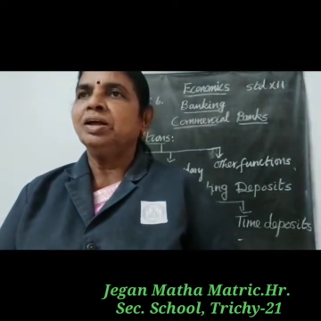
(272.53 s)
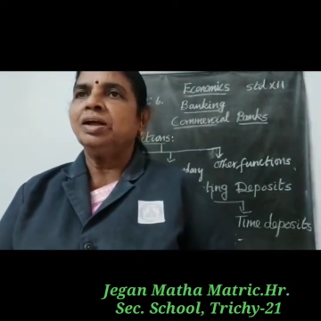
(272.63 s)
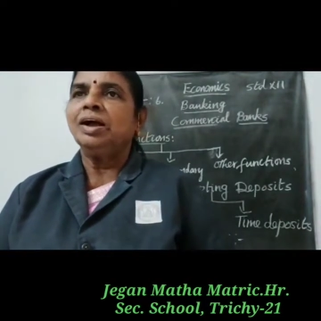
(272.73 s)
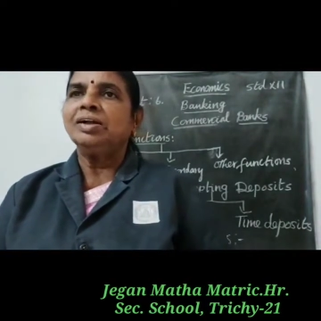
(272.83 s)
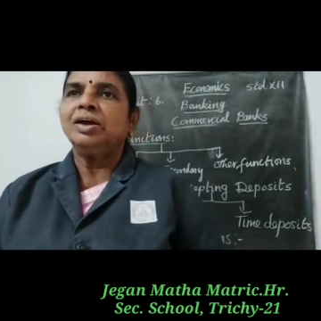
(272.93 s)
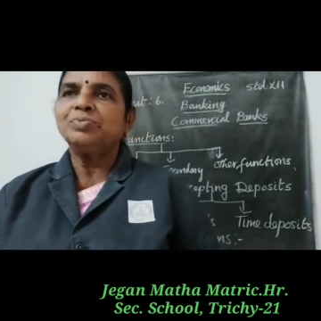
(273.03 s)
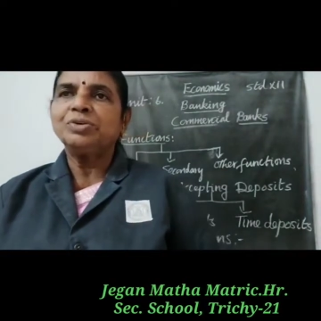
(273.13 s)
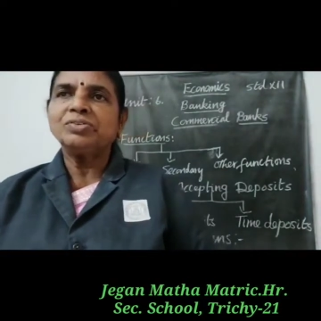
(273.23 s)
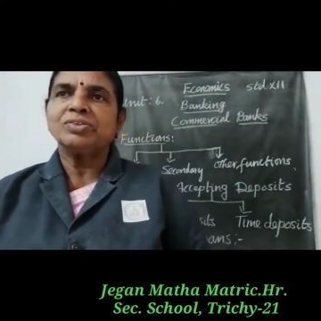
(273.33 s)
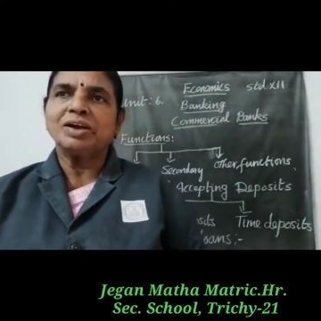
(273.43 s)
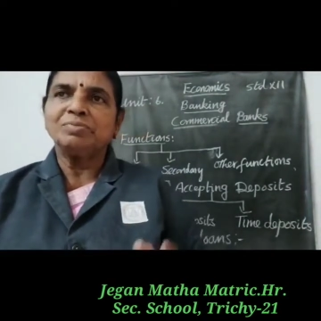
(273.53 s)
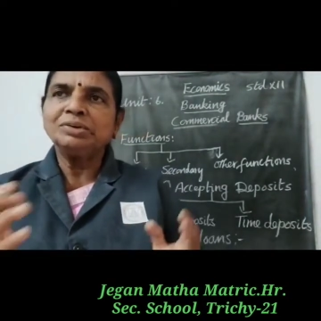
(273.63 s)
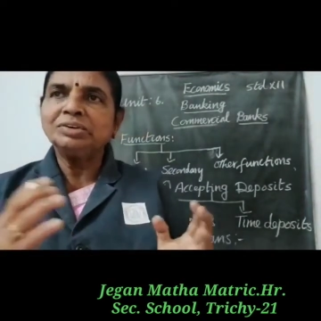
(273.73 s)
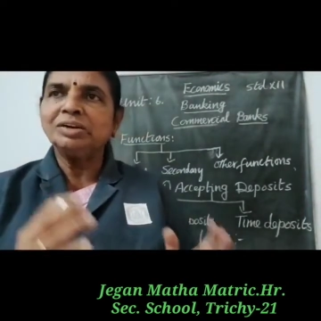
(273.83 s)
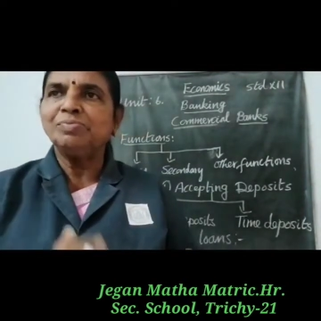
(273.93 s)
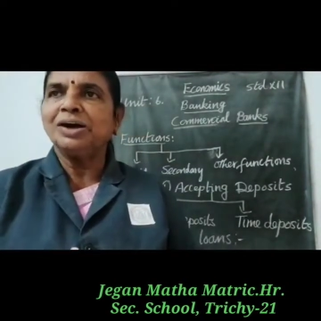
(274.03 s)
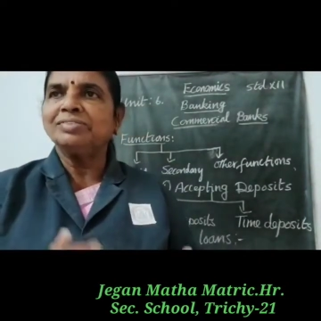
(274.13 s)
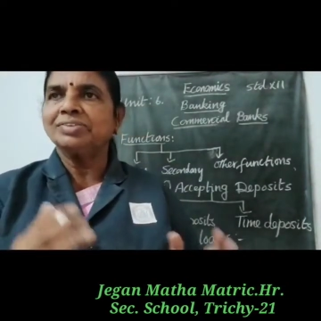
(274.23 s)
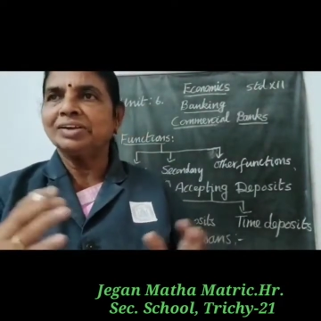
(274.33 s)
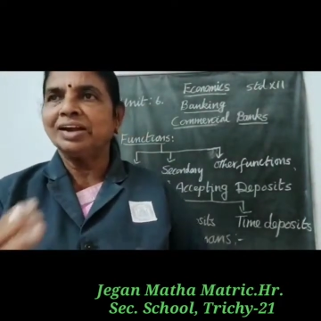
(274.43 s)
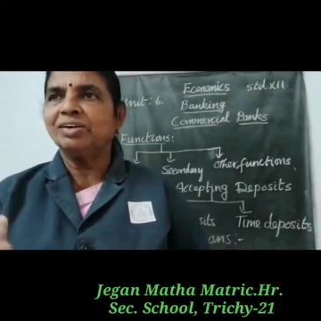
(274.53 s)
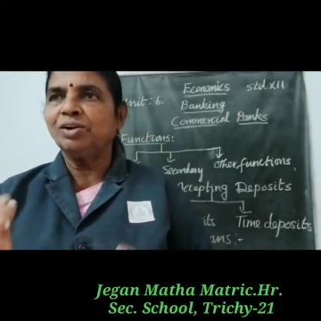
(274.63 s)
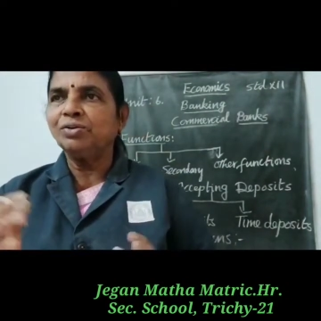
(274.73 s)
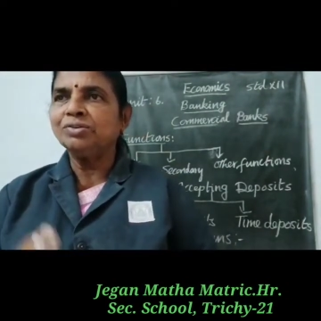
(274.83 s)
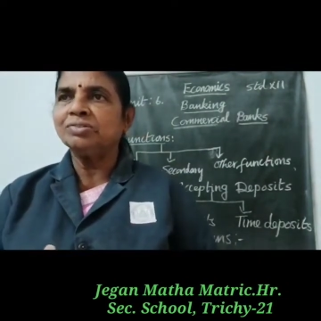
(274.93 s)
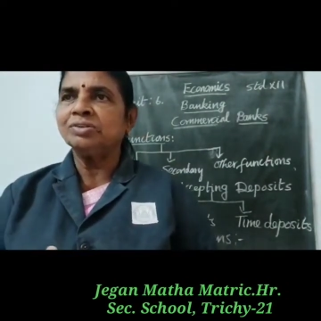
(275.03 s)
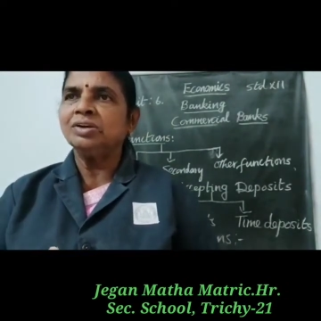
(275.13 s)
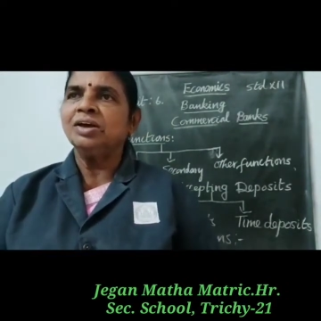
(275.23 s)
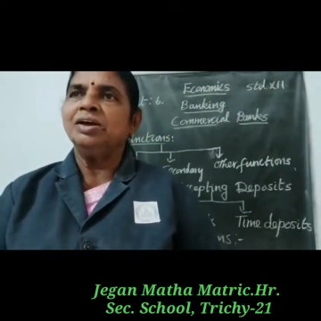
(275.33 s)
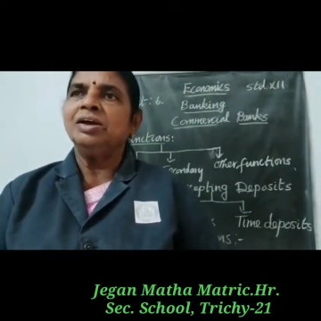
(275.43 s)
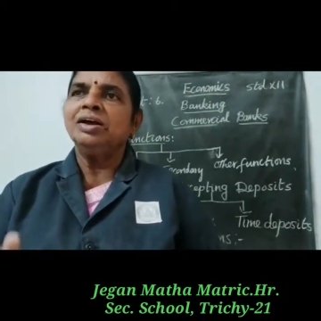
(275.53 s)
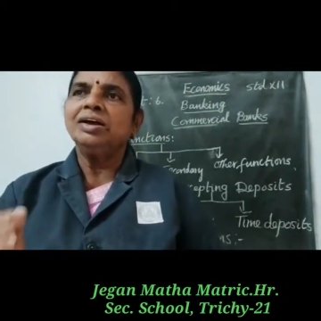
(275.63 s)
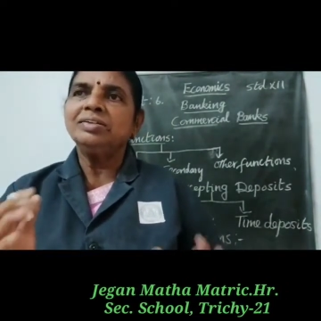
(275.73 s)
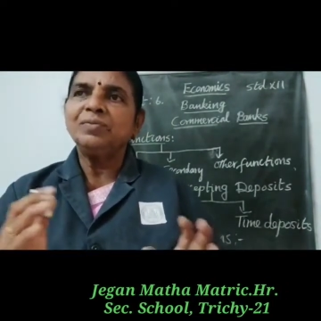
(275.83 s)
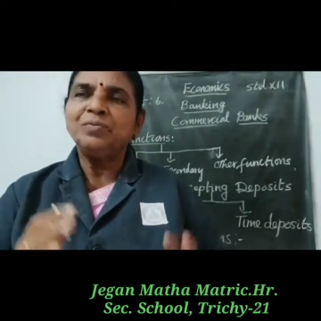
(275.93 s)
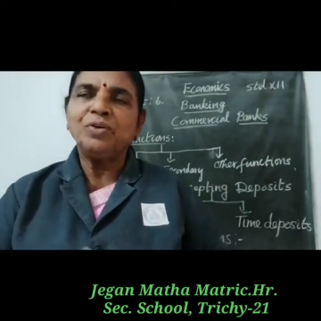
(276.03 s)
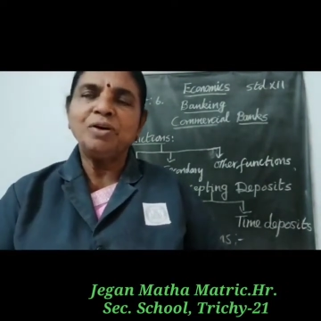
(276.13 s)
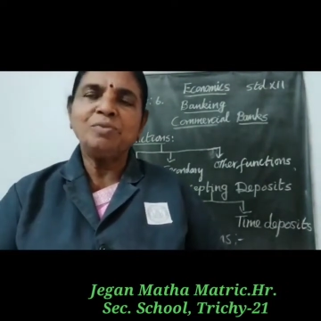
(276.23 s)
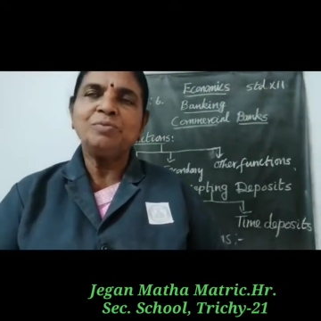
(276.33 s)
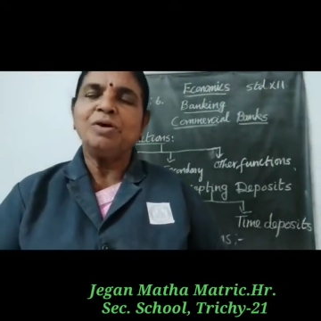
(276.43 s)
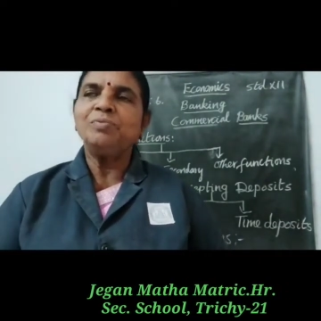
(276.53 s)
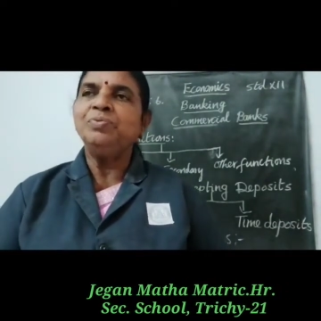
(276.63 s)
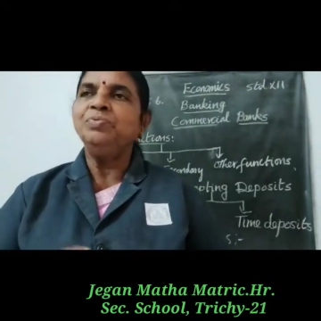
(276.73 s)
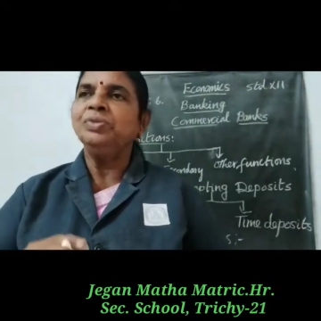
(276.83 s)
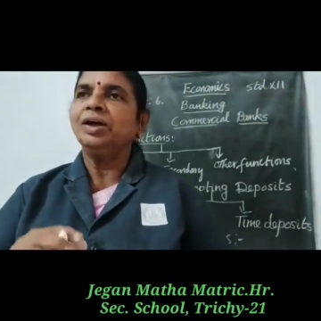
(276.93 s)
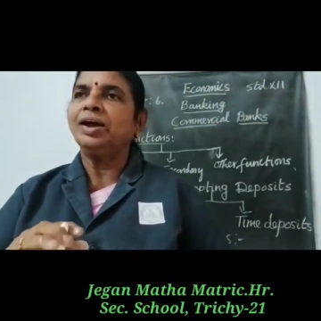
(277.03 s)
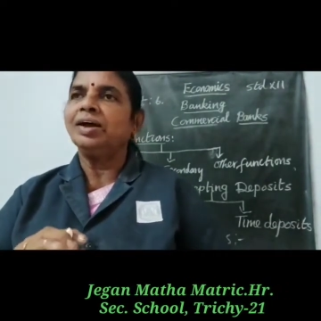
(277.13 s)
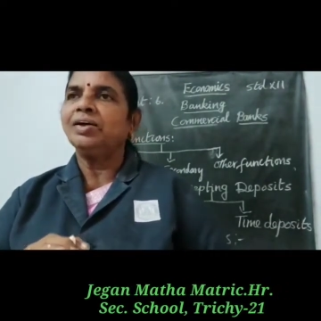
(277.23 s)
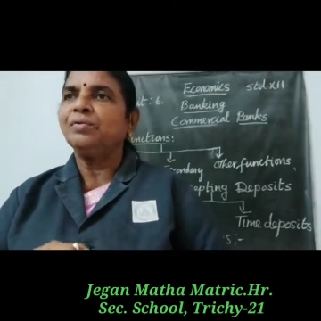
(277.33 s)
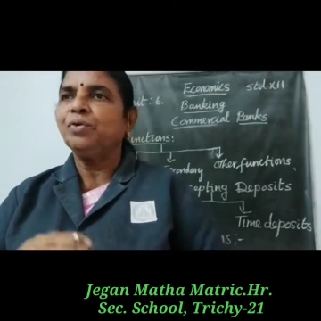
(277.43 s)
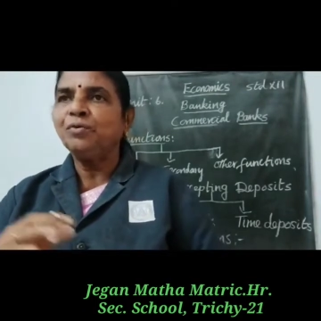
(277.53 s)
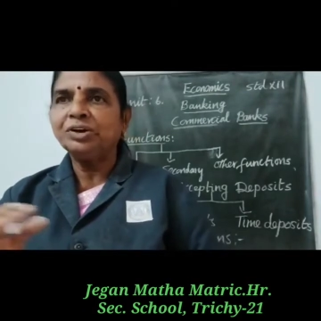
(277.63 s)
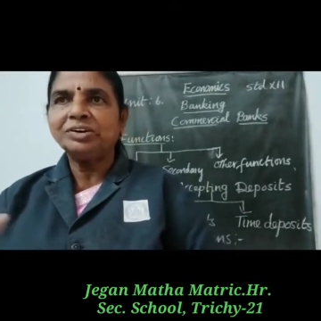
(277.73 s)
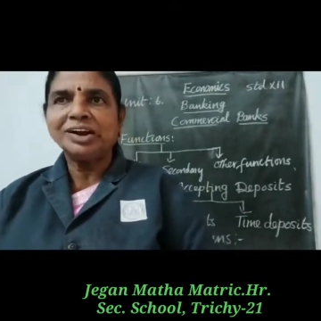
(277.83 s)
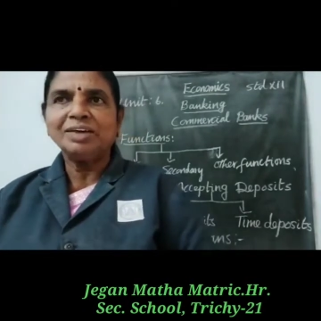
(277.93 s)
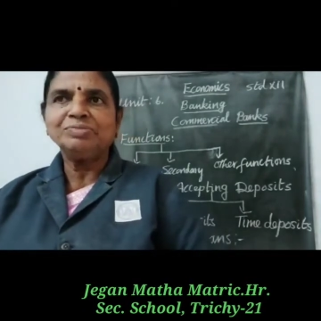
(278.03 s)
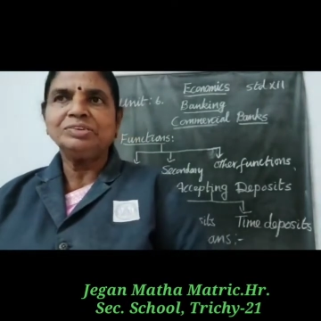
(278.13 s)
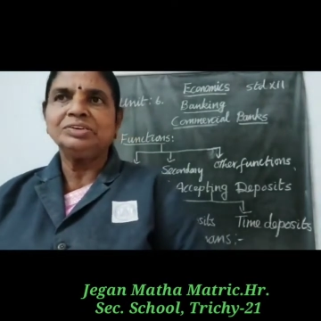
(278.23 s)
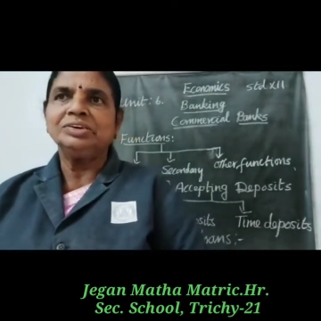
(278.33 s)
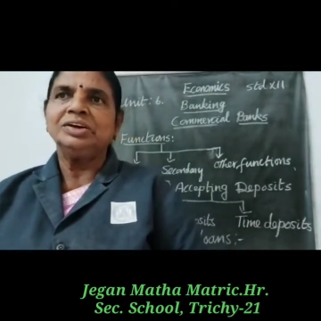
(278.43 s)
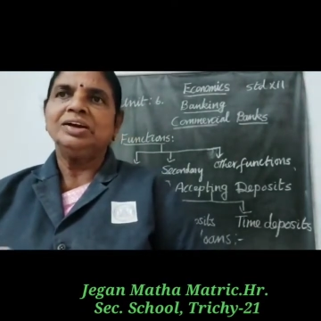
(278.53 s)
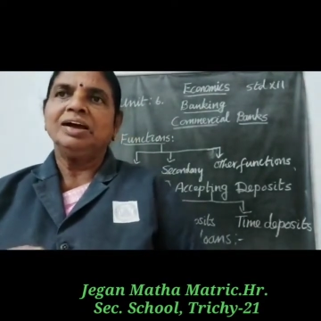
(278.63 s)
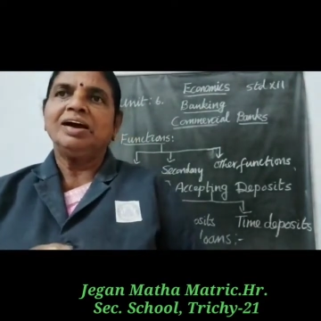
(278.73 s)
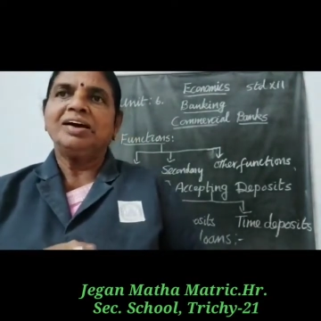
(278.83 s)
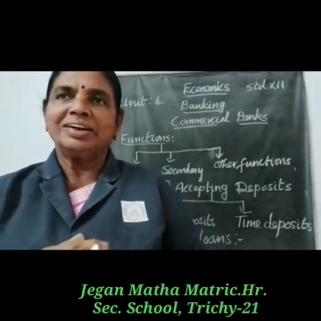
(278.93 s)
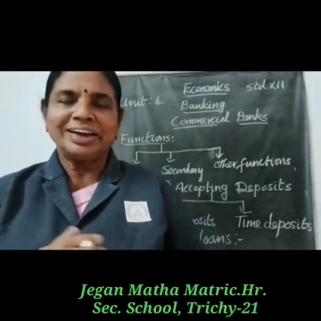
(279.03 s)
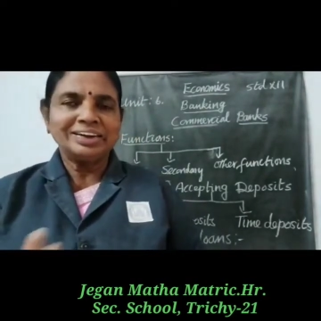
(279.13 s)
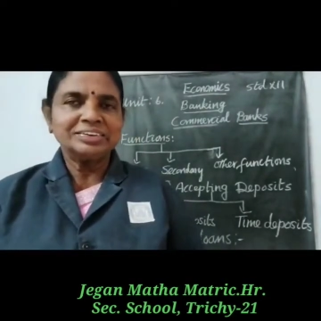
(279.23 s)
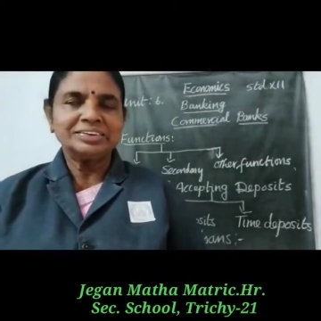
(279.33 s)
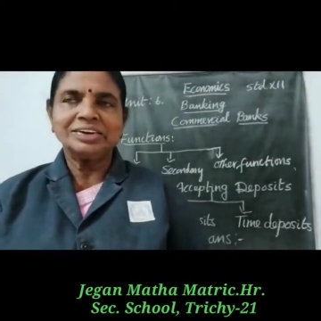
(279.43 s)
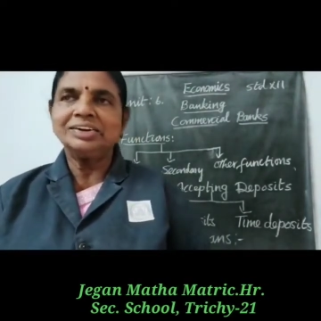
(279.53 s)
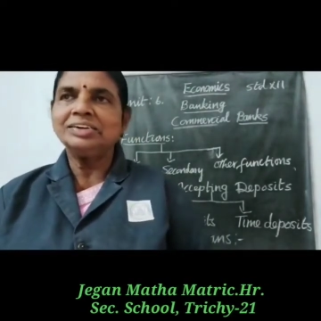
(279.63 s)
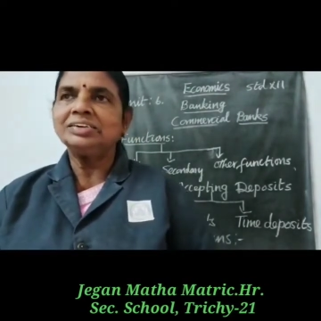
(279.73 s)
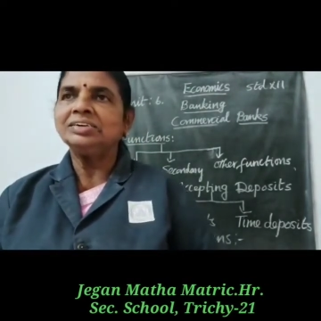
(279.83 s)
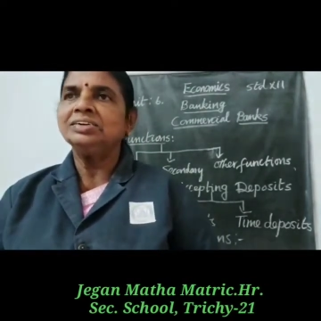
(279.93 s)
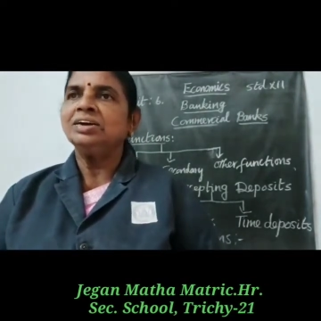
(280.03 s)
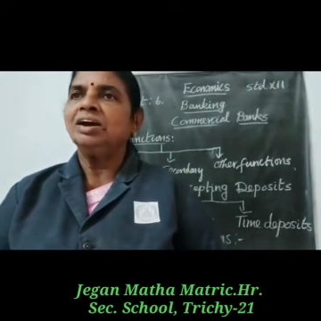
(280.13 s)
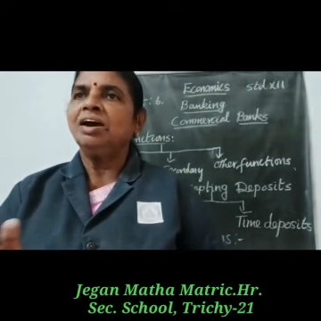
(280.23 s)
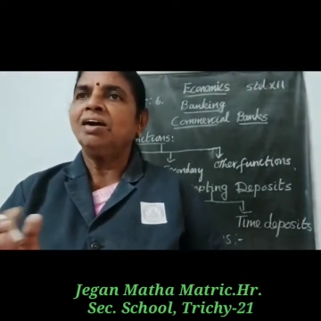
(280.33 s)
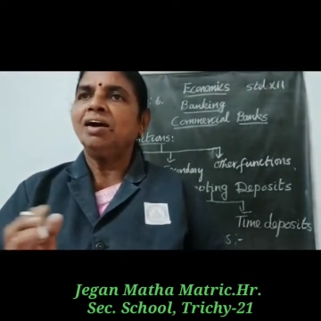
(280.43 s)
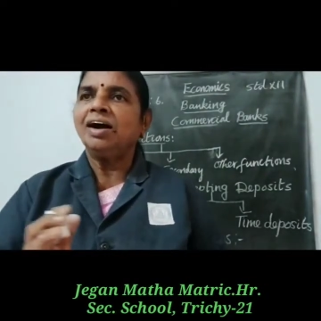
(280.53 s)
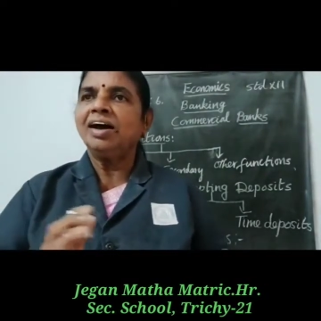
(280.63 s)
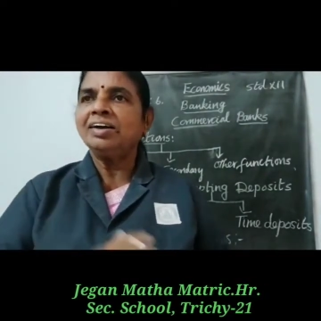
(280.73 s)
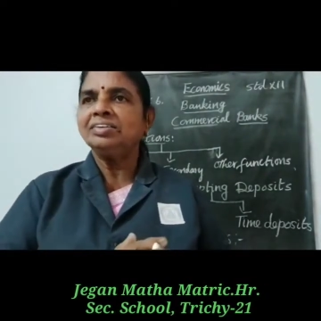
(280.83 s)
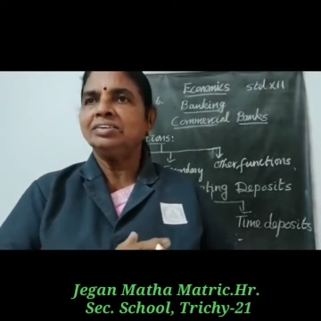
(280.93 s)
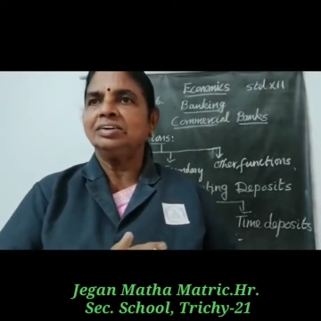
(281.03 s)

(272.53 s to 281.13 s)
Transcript: And of course, commercial banks grant loans in the form of overdraft or cash credit and